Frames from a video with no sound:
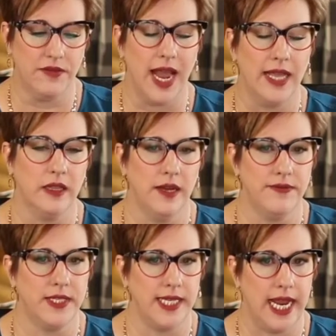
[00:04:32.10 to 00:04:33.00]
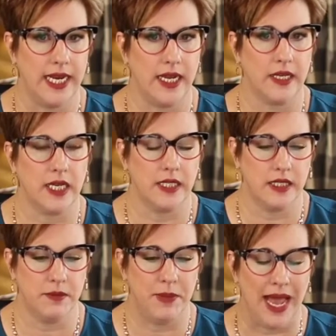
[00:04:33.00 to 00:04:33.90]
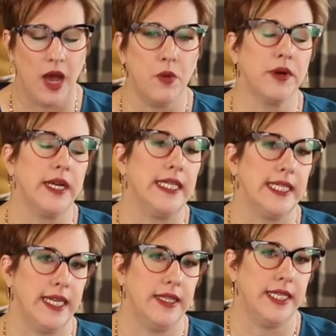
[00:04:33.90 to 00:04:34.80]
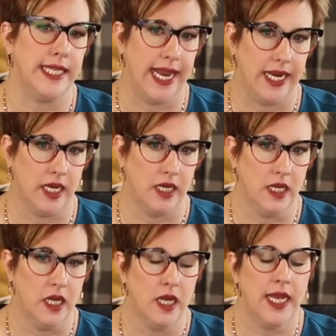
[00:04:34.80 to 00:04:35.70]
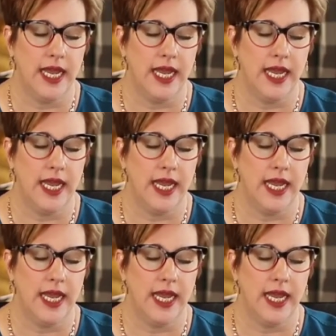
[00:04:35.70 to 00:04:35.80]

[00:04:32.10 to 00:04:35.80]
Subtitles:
love the data because the power is in the data.